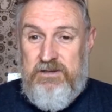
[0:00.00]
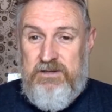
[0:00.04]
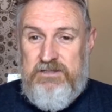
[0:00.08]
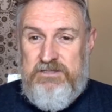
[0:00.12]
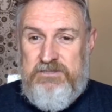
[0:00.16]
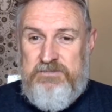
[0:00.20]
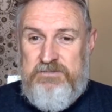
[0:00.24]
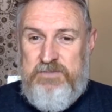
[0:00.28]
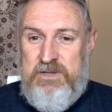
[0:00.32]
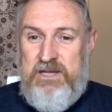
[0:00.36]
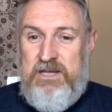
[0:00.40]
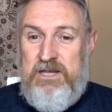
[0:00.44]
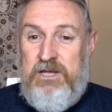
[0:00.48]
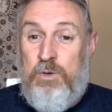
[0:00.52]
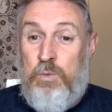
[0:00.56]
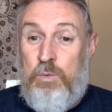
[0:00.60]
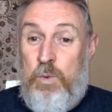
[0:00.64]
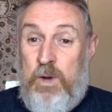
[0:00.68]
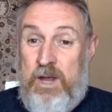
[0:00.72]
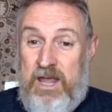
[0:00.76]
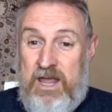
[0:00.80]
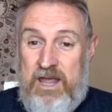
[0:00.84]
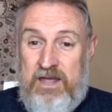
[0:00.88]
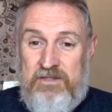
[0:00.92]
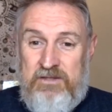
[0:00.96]
It's being
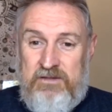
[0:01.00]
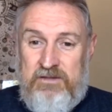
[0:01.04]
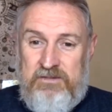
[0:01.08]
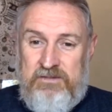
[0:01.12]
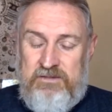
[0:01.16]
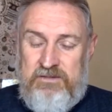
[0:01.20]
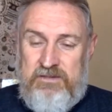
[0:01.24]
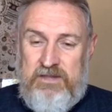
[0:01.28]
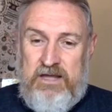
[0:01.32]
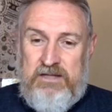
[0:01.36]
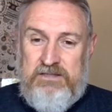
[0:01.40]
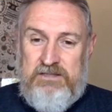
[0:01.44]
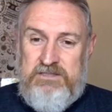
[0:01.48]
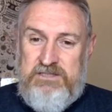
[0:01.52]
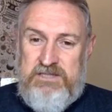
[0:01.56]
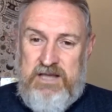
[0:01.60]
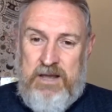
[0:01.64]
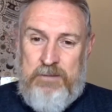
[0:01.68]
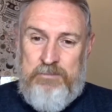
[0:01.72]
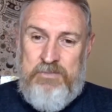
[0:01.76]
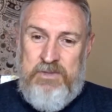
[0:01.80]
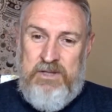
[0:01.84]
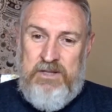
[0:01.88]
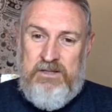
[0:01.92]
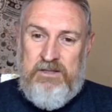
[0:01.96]
aware that that's
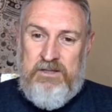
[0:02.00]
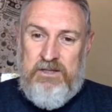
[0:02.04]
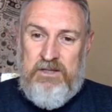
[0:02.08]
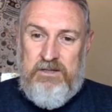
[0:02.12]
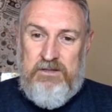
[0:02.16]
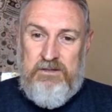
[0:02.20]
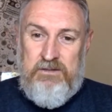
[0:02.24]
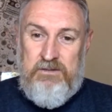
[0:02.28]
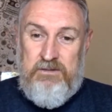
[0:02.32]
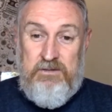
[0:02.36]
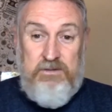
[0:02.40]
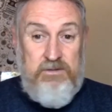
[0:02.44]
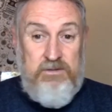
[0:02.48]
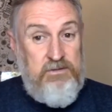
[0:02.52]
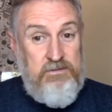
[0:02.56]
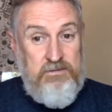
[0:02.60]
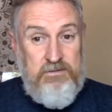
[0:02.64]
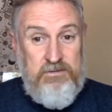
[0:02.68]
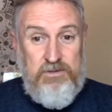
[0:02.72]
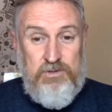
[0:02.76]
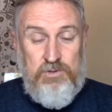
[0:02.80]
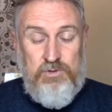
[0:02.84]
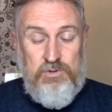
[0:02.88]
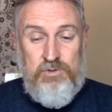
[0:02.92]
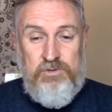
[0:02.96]
something that
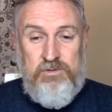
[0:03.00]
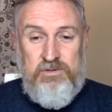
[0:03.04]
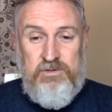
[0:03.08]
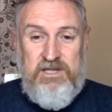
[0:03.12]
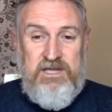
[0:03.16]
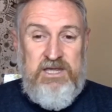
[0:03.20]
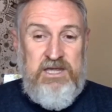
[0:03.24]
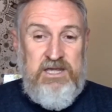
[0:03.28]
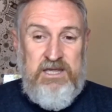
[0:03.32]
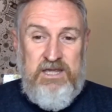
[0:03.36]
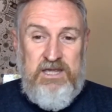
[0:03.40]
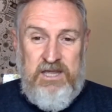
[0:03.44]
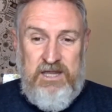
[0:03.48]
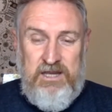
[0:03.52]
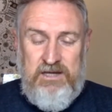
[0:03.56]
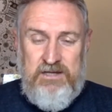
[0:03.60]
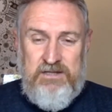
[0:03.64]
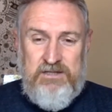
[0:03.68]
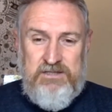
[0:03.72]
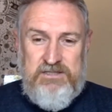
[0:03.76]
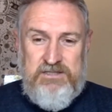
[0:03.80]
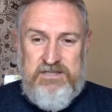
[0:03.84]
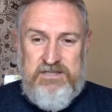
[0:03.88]
could kick in, and it's